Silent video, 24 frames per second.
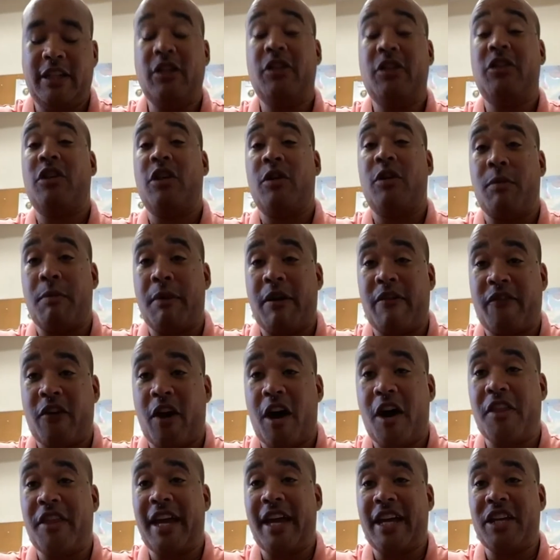It all started with my
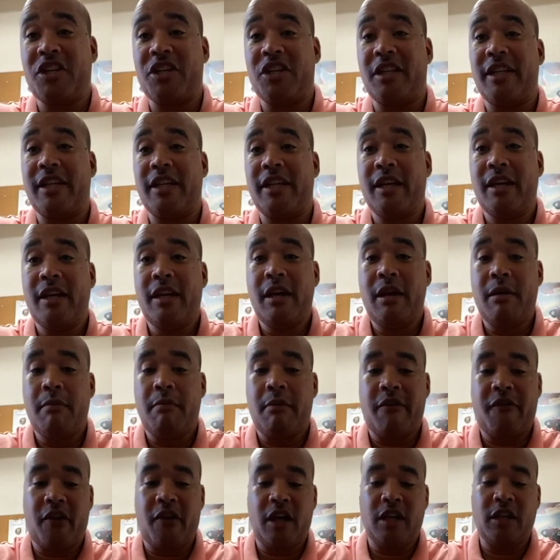father, actually.
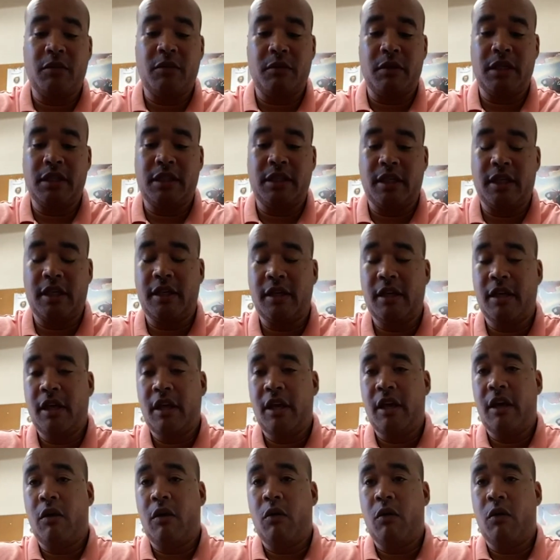My father was a